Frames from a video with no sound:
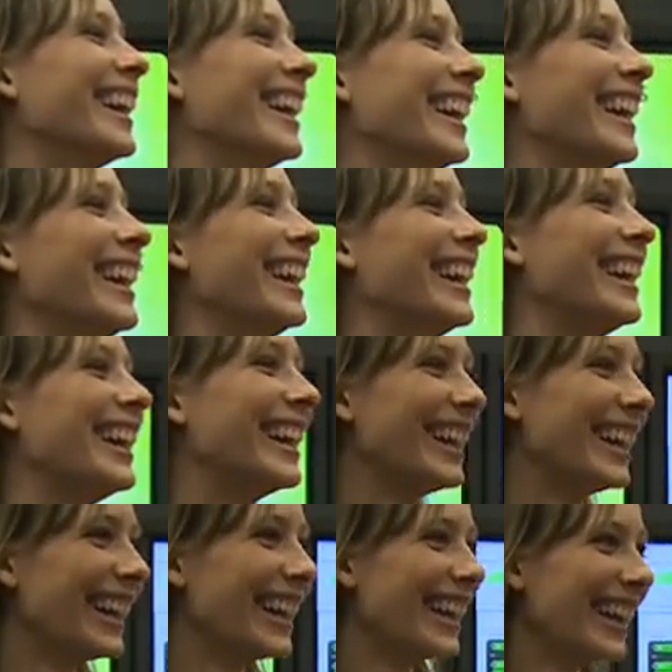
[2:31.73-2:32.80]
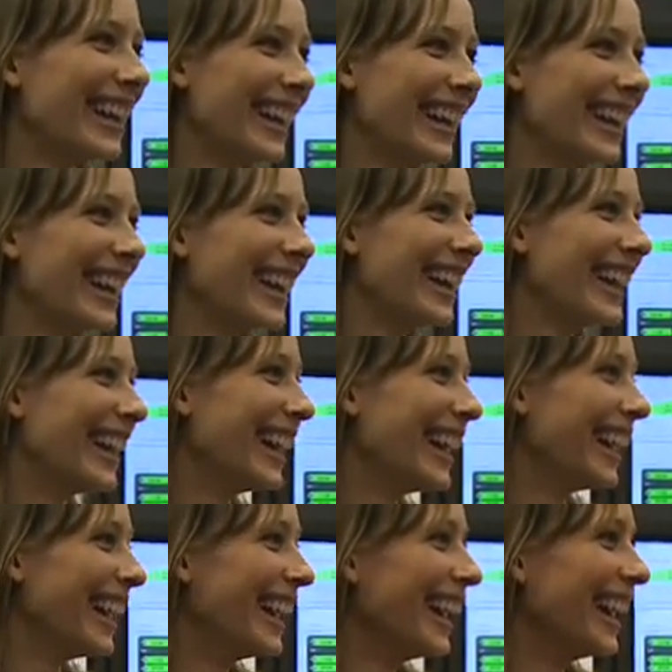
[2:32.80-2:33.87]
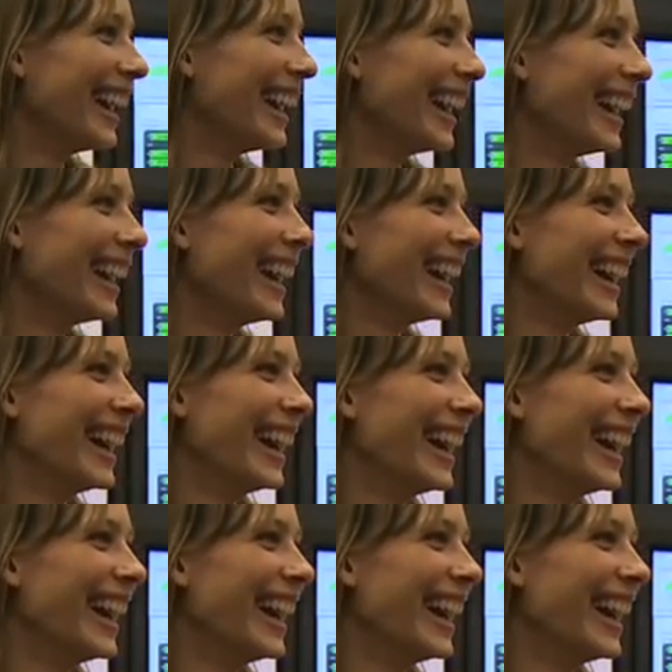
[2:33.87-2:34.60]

This person isn't speaking.